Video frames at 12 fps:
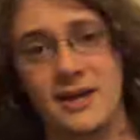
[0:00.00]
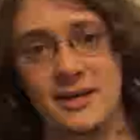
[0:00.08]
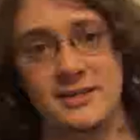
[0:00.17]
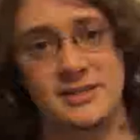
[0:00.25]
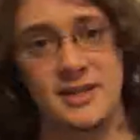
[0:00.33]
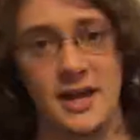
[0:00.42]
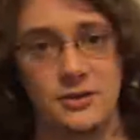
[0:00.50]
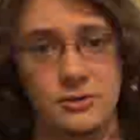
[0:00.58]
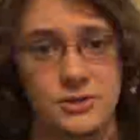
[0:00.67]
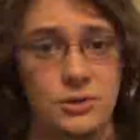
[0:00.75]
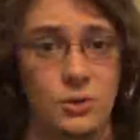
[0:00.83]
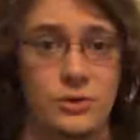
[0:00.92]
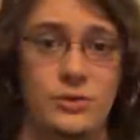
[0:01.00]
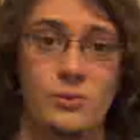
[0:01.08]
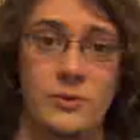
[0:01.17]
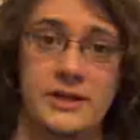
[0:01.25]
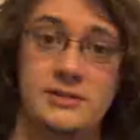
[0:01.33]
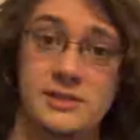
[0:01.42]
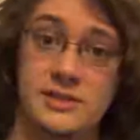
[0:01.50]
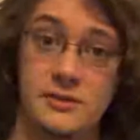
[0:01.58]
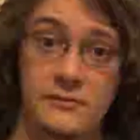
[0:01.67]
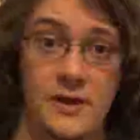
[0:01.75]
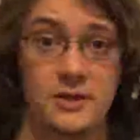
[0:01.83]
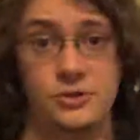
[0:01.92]
is titled Lord of the Rings: The
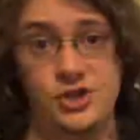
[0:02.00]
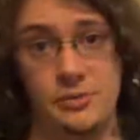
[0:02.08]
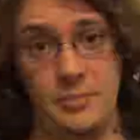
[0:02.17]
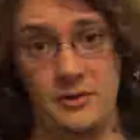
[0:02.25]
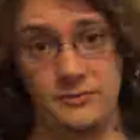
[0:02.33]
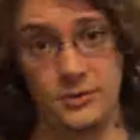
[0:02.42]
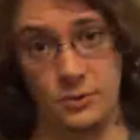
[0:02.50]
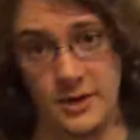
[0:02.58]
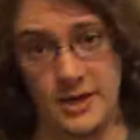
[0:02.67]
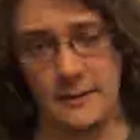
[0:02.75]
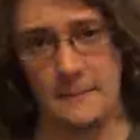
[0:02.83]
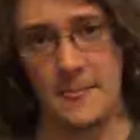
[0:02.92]
Fellowship of the Ring.